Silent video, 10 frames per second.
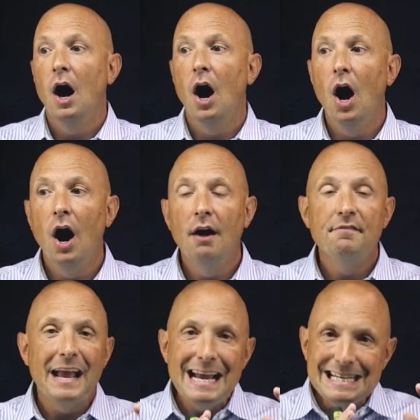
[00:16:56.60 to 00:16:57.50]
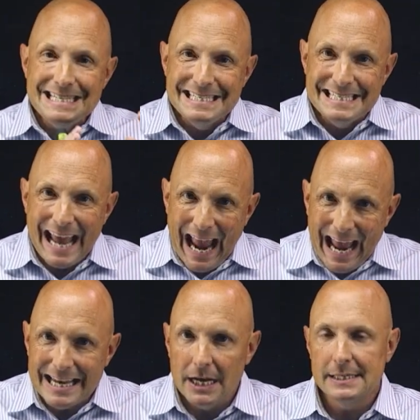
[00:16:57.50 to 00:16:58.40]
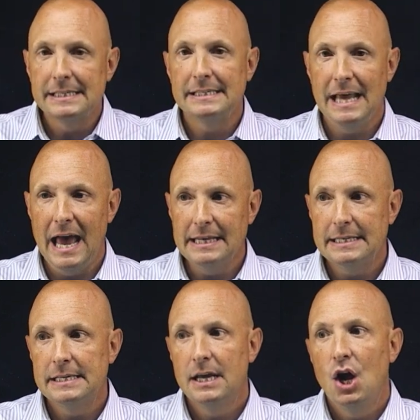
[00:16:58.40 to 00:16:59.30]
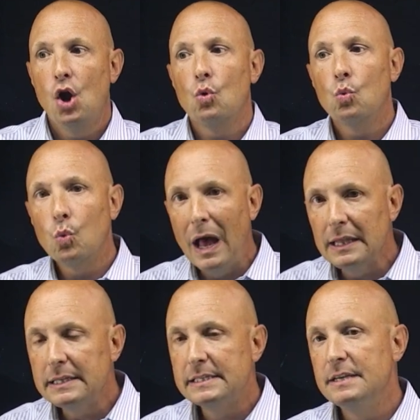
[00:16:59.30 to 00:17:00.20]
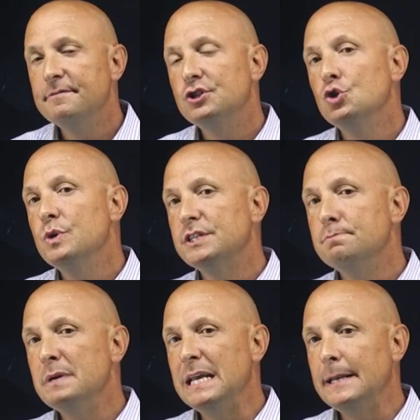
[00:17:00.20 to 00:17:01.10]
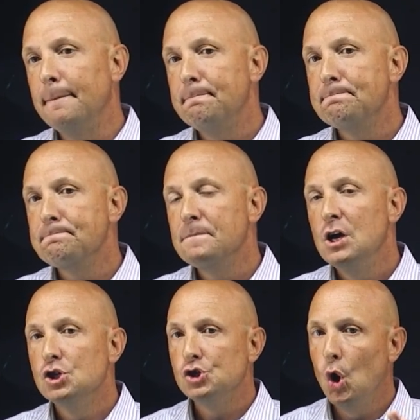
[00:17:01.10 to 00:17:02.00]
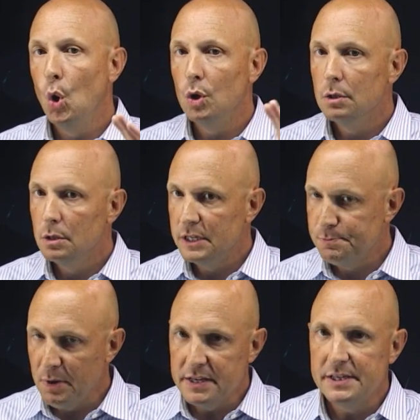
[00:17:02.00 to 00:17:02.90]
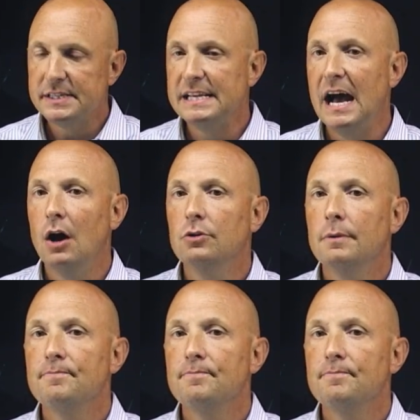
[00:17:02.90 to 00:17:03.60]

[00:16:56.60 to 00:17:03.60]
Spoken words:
of a data set relative to its mean. So let's break this down.